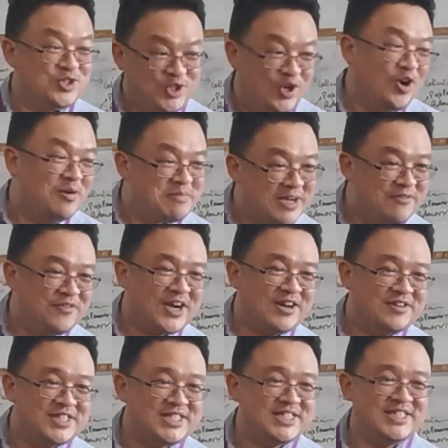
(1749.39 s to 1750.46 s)
Tioman
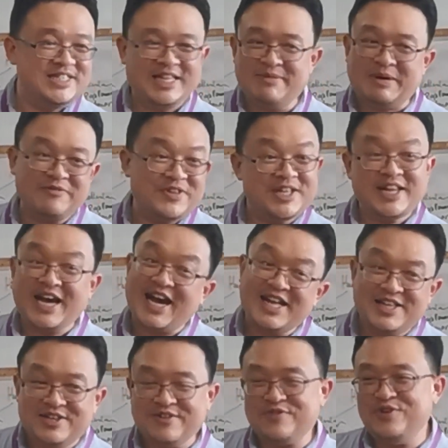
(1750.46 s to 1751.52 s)
virus, named after the
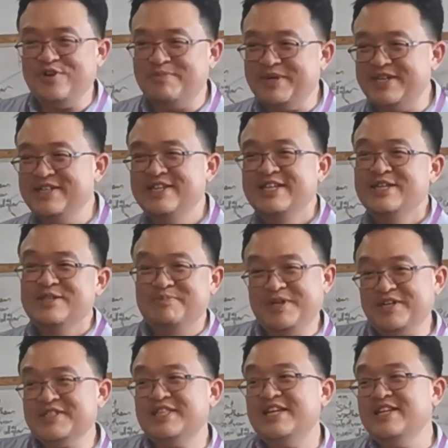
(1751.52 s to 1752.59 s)
island of Tioman.
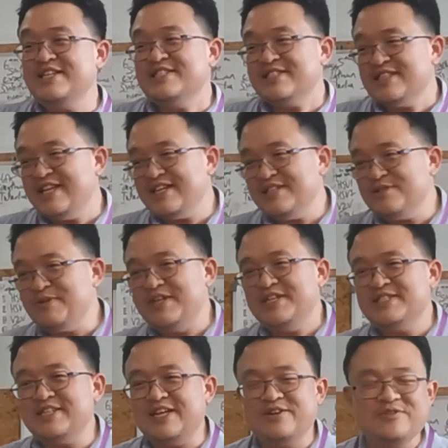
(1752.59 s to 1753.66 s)
Because that is when
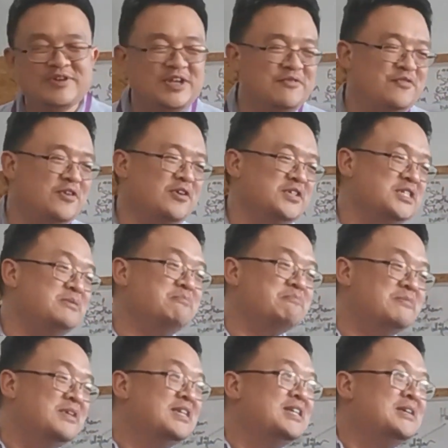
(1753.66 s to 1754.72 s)
they start looking for all these
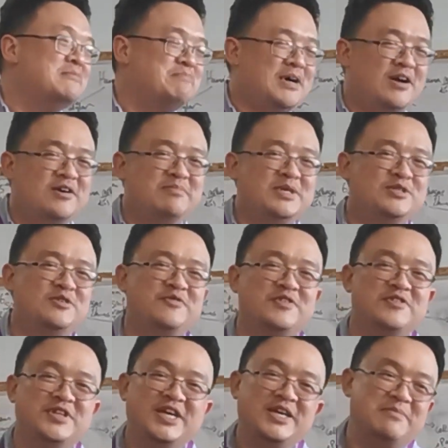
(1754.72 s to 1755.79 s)

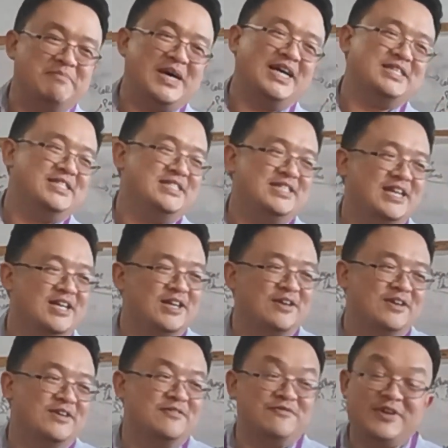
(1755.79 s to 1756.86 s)
Paromyxoviridae in bats, and
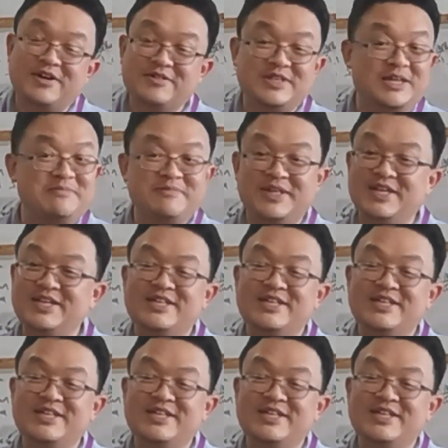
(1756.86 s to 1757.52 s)
they found that